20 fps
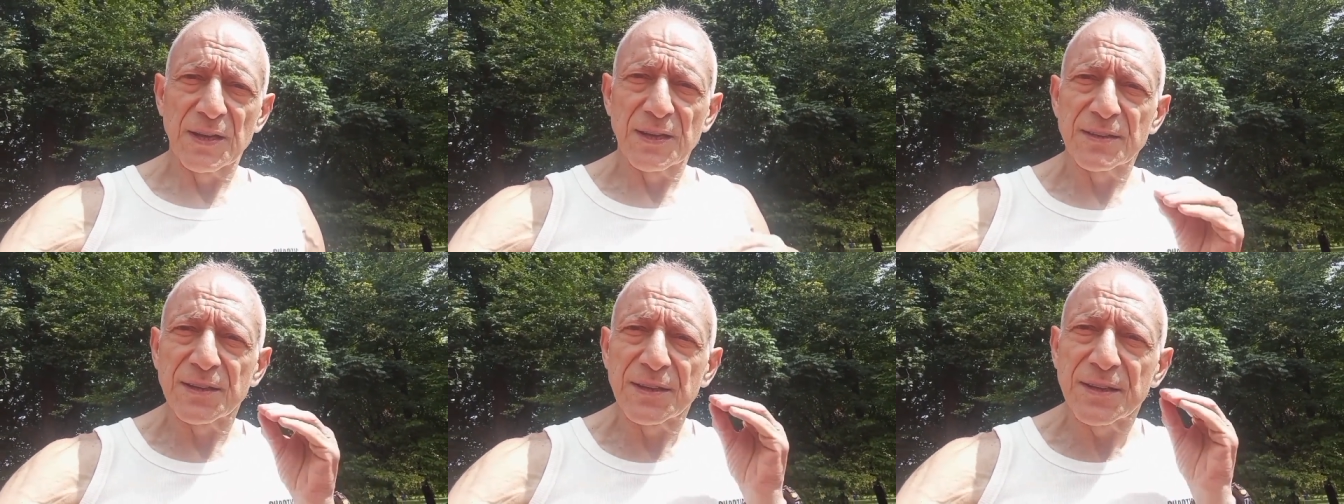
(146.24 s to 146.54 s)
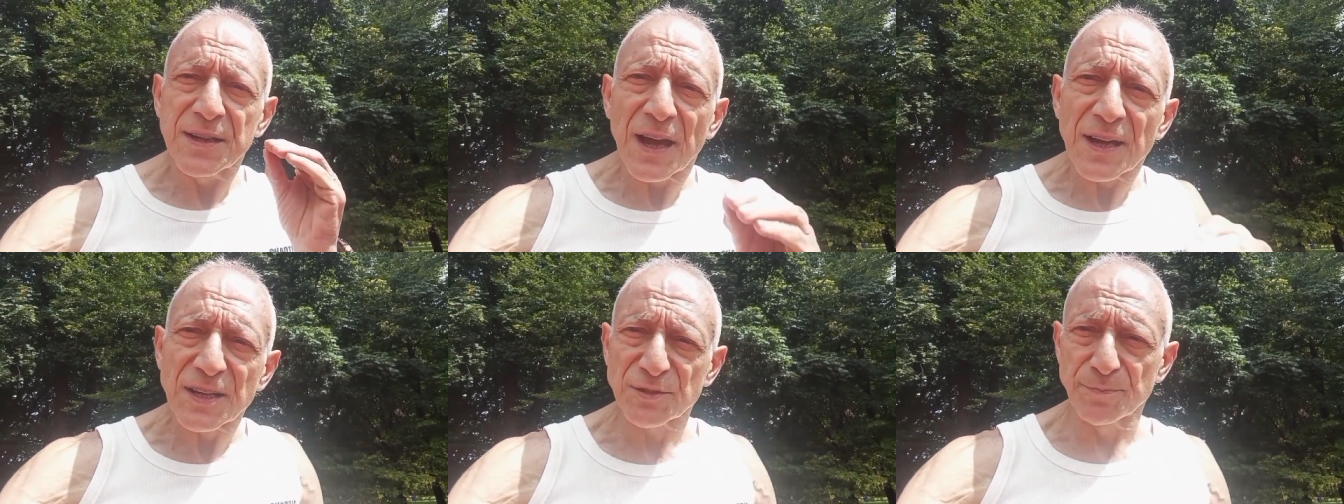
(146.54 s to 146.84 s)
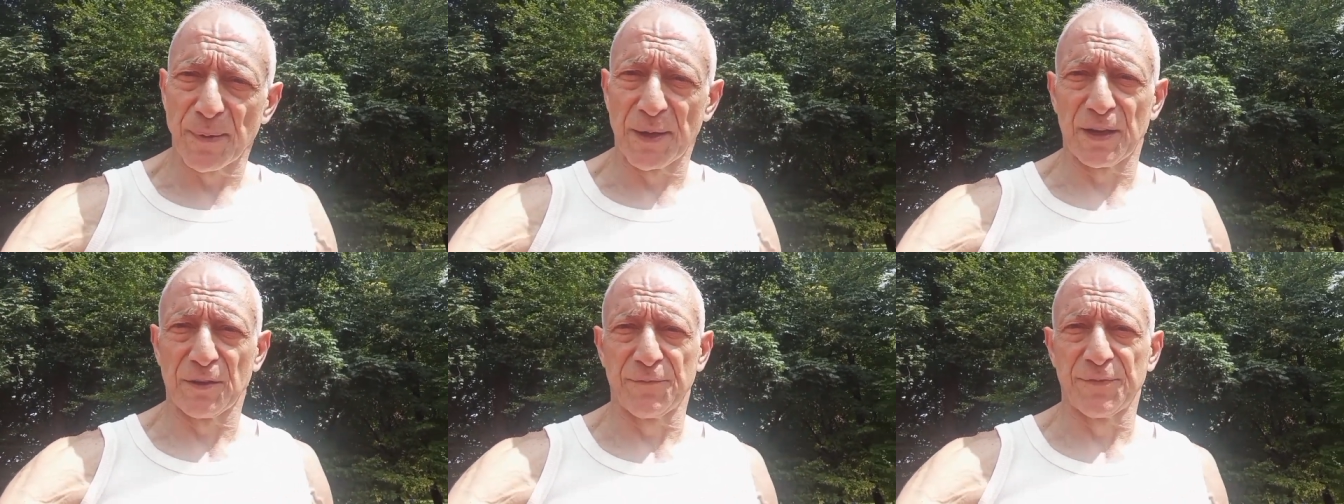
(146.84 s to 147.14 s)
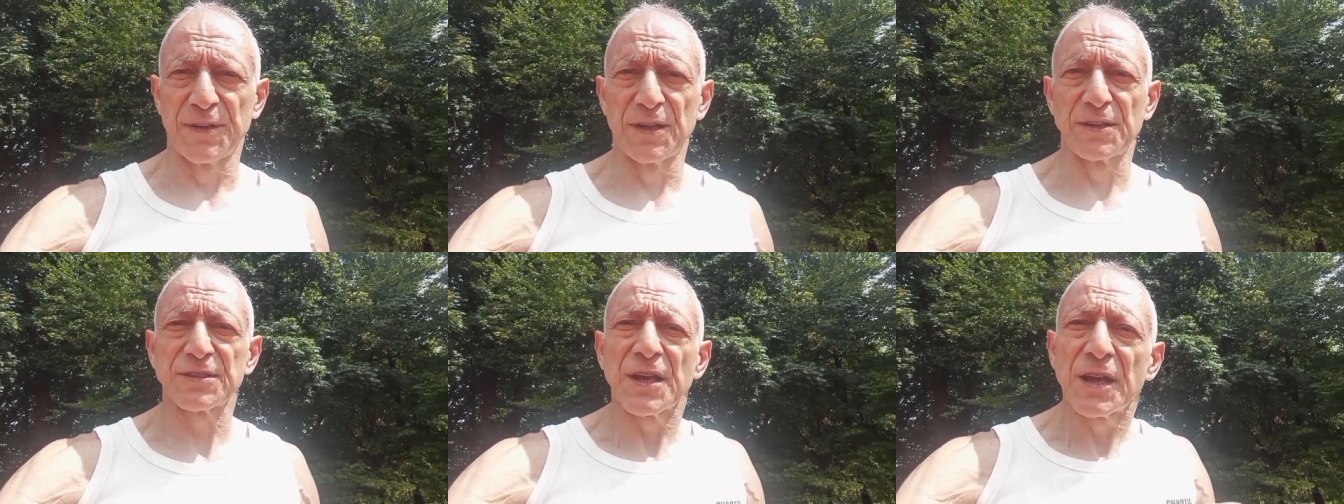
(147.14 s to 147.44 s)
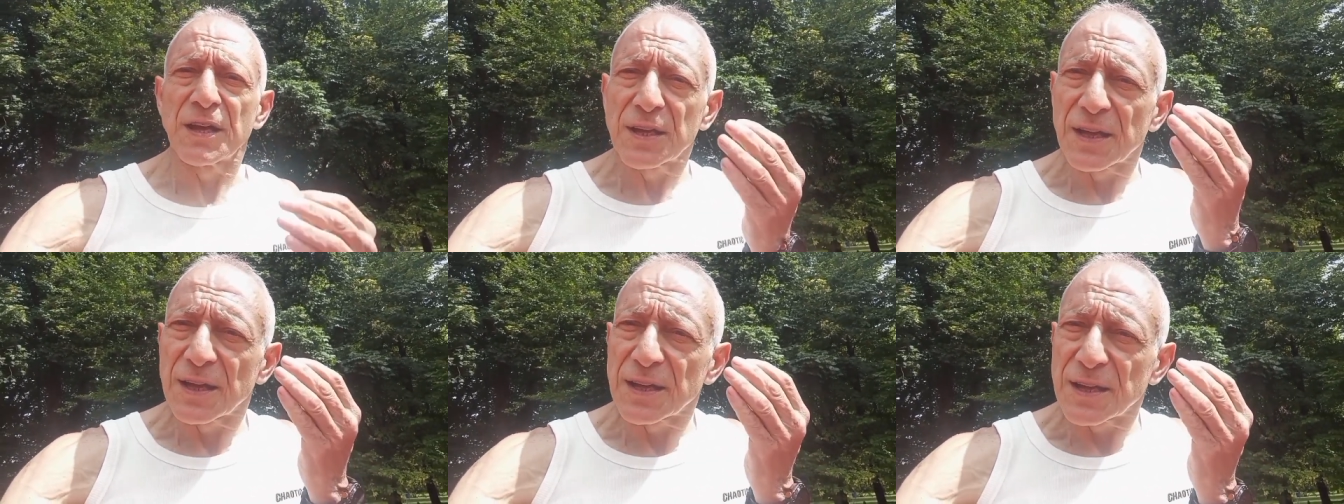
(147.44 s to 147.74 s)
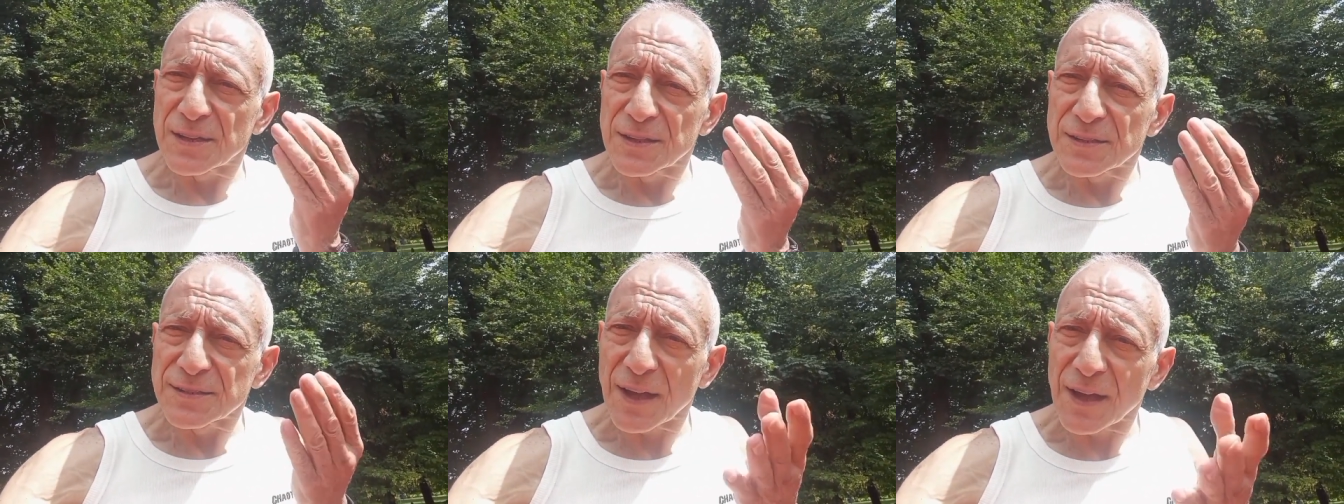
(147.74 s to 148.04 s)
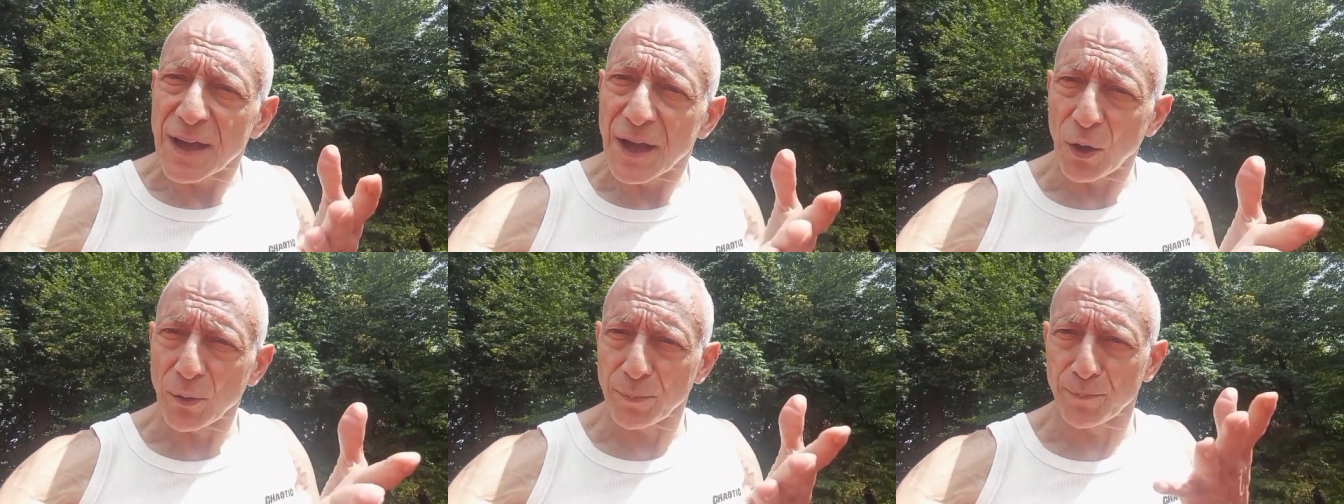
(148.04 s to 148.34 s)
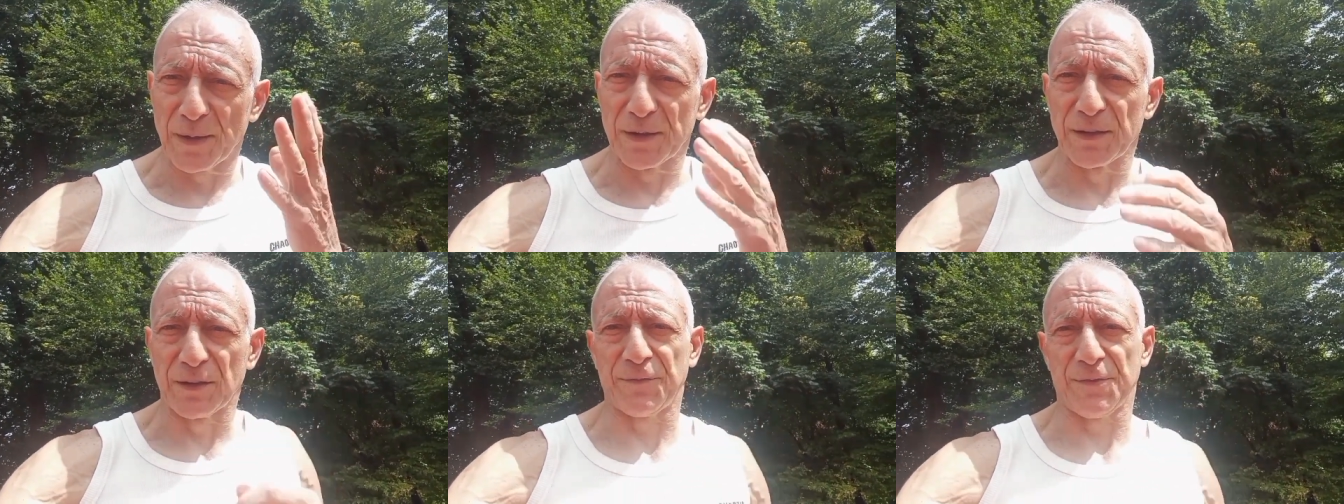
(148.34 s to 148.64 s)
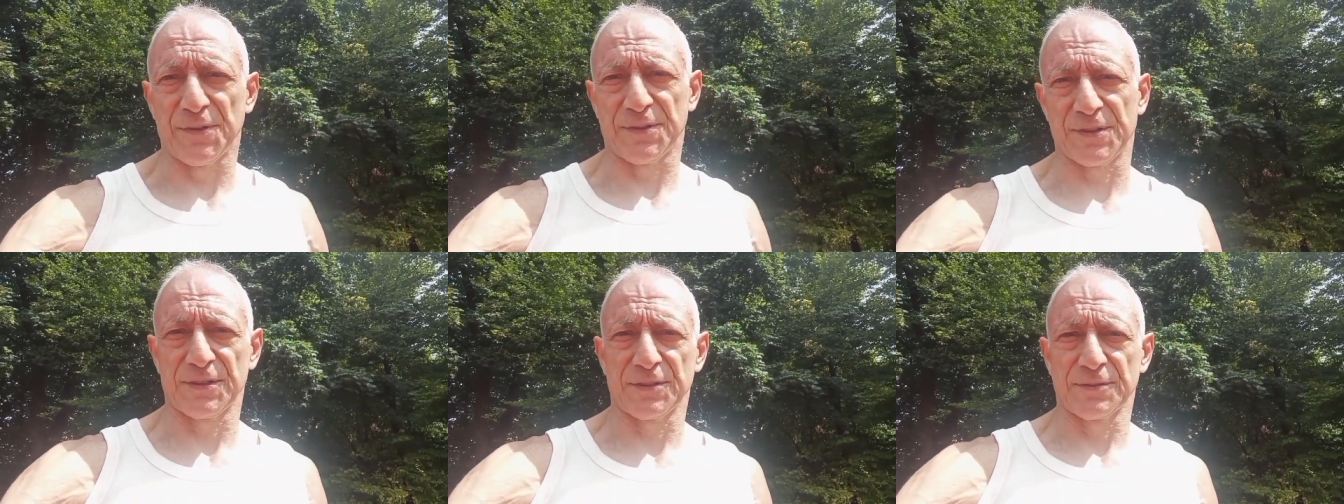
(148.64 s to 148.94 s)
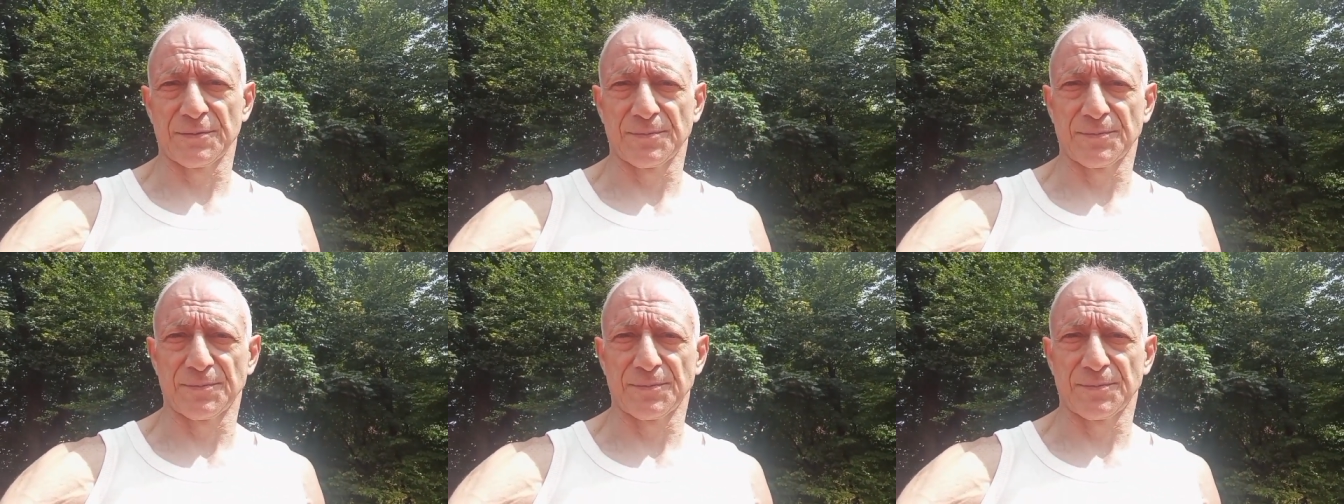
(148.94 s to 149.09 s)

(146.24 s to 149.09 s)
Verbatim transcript: The next benefit is the health benefits.